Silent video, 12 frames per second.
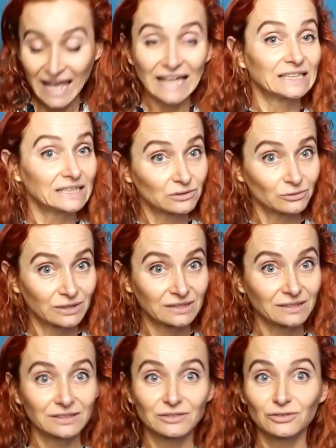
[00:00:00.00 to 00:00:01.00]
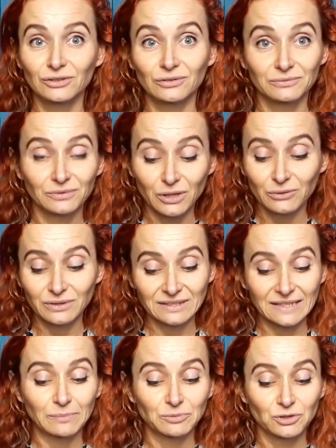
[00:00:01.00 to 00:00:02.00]
and this one is no
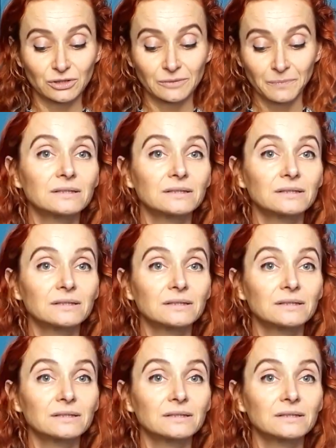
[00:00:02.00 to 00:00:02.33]
exception.